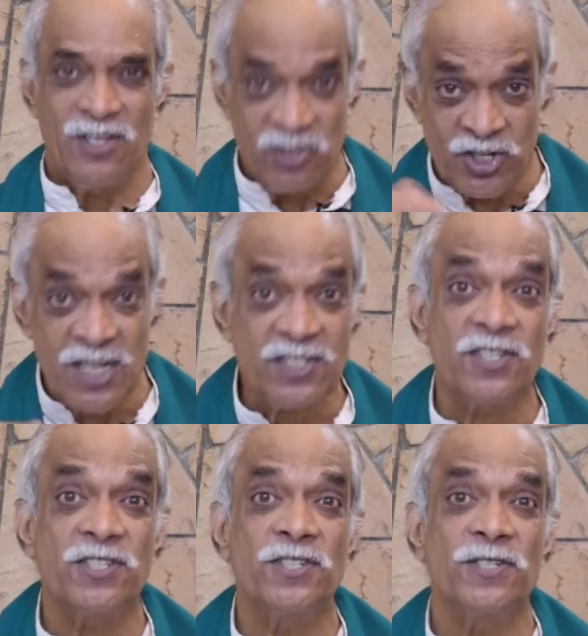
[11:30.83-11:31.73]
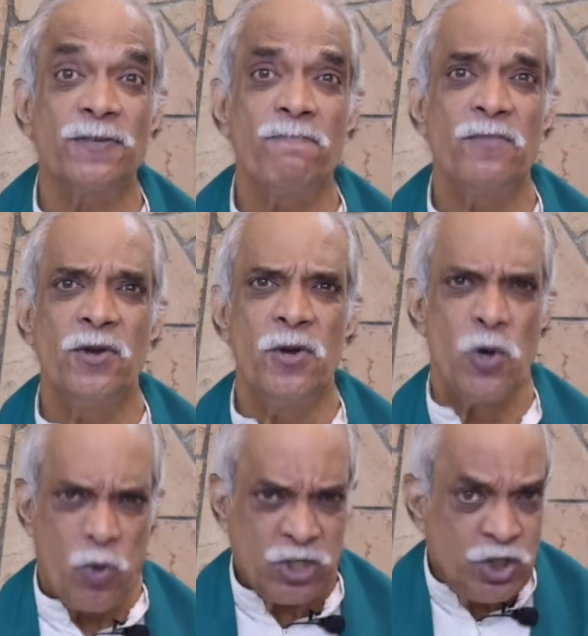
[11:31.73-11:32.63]
Jesus
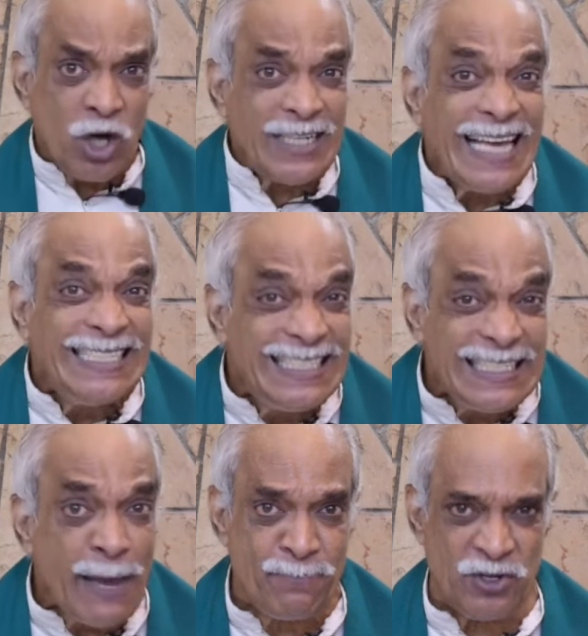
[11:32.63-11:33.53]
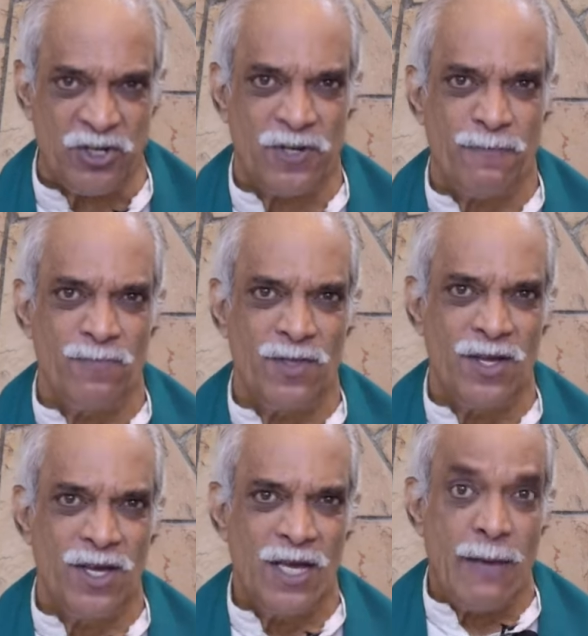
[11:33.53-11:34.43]
was not accepted
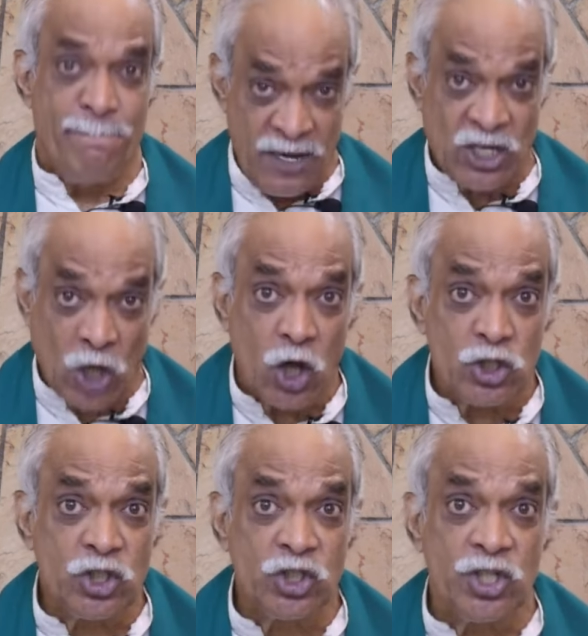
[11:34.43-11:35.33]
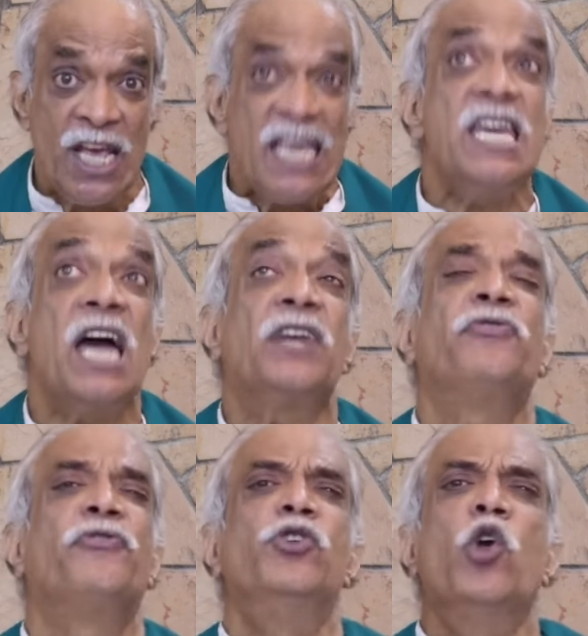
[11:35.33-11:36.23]
because he had
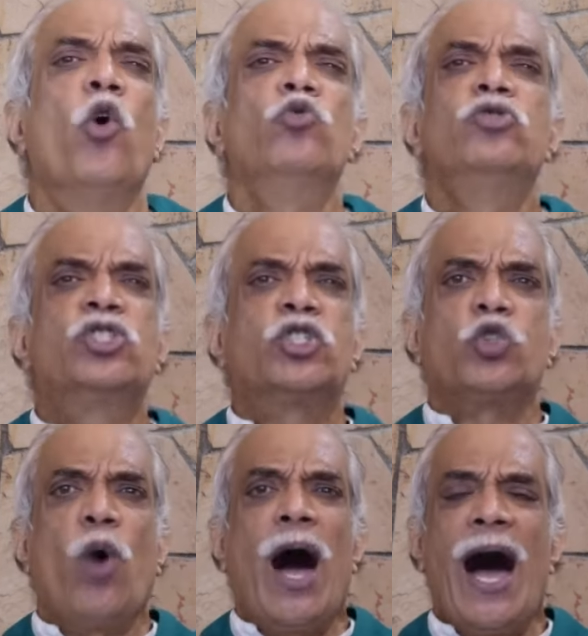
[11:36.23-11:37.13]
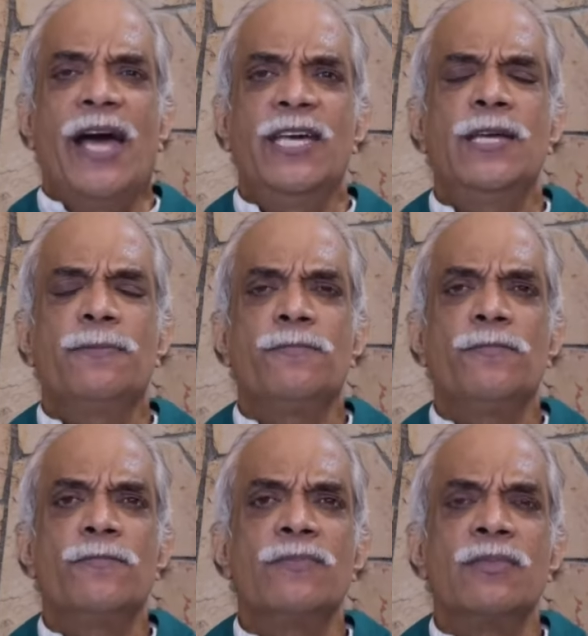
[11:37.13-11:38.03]
flown so high.
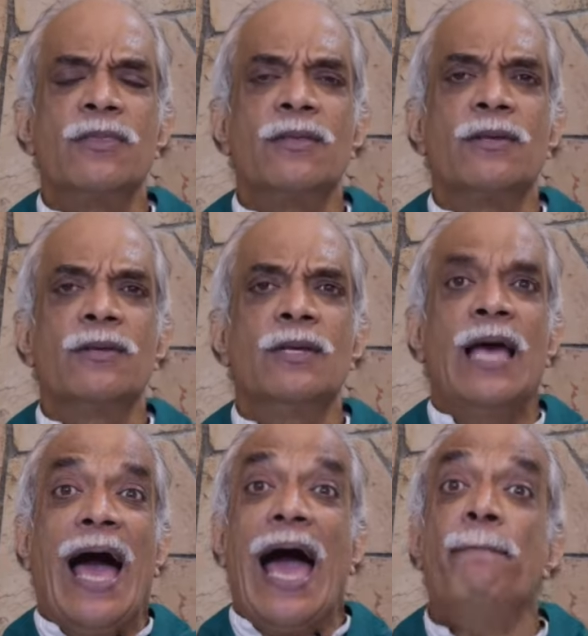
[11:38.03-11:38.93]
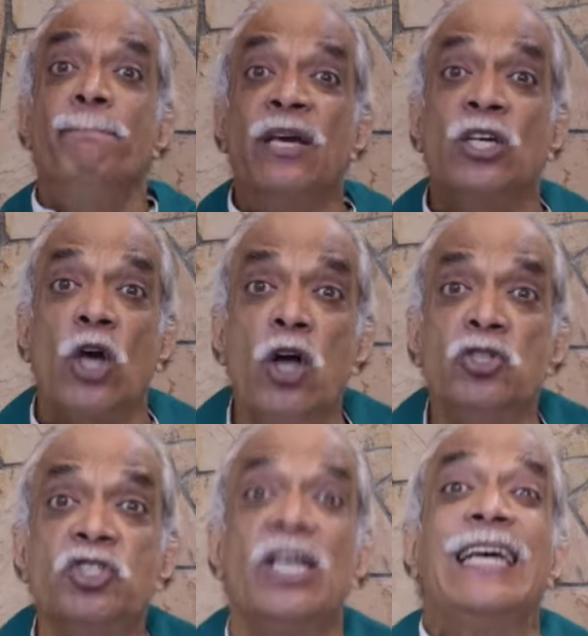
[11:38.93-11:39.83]
And
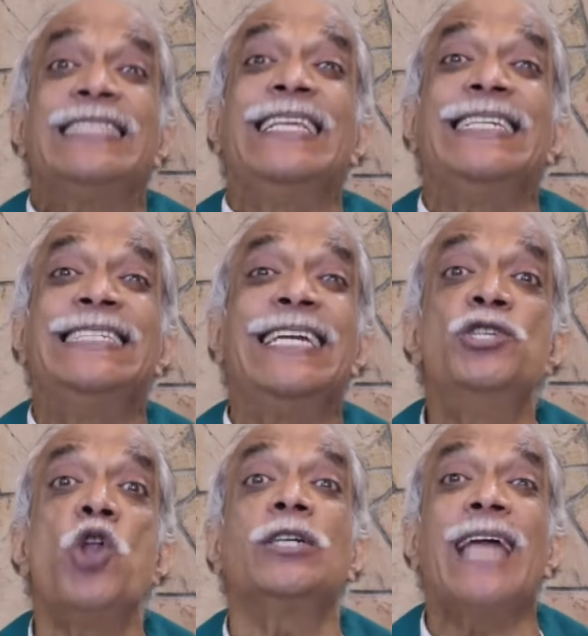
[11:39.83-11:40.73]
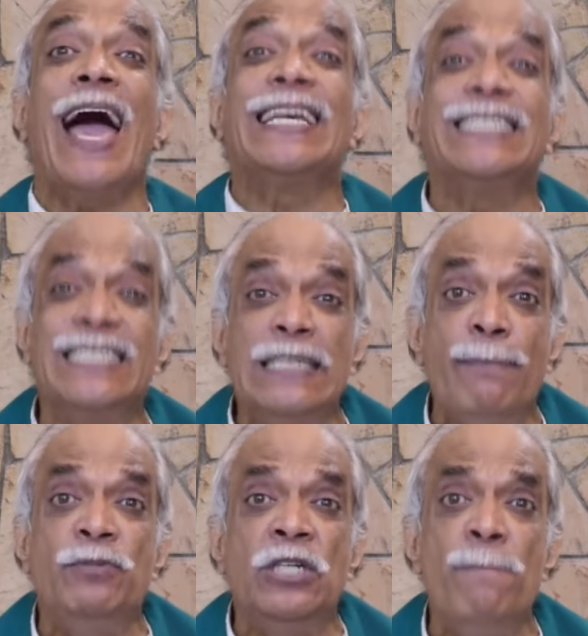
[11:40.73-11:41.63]
because they did not
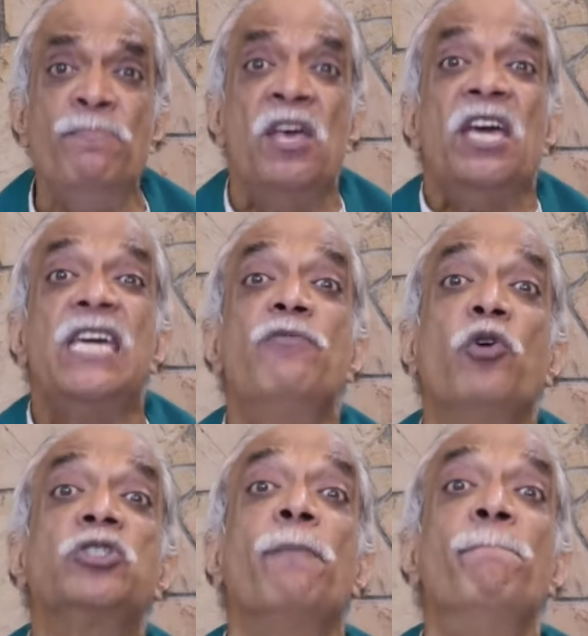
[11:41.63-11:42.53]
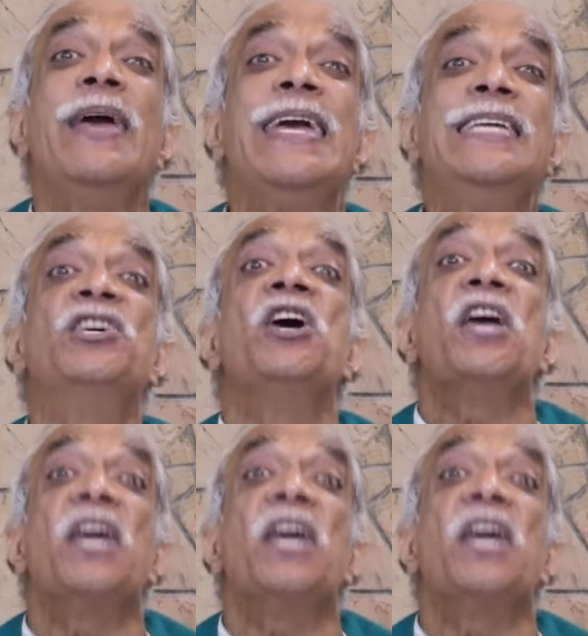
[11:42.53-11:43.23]
accept him, he was made.